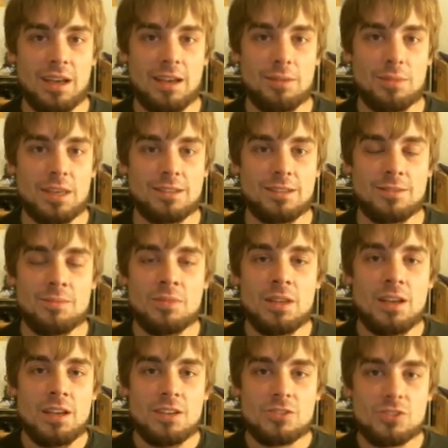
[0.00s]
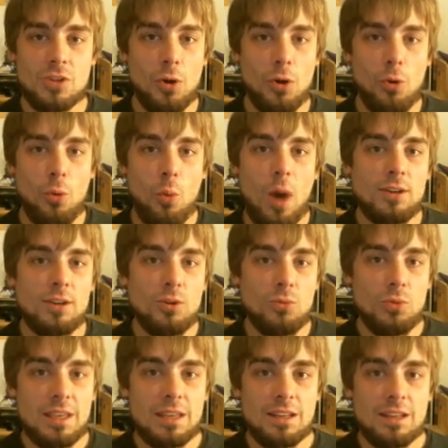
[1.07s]
I mean, so why don't
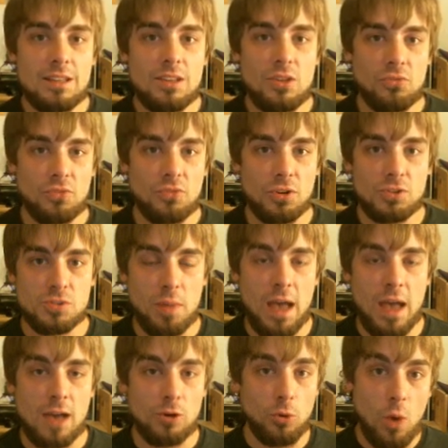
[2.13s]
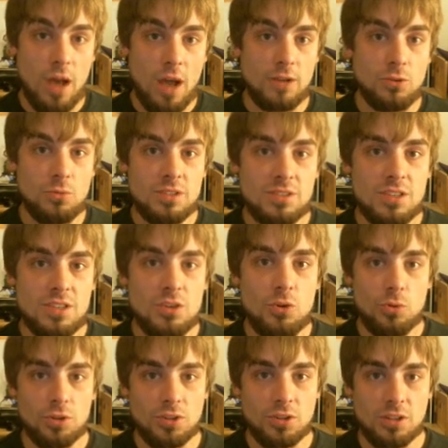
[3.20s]
we get into the first battle? Why don't we see
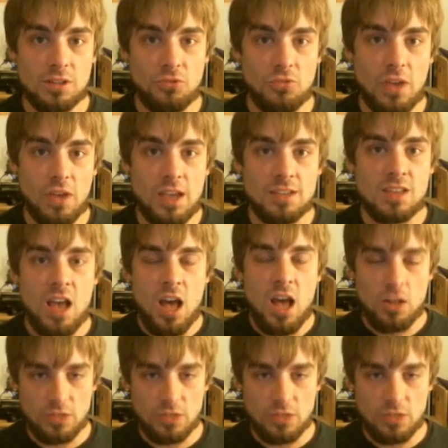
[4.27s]
who we're gonna face?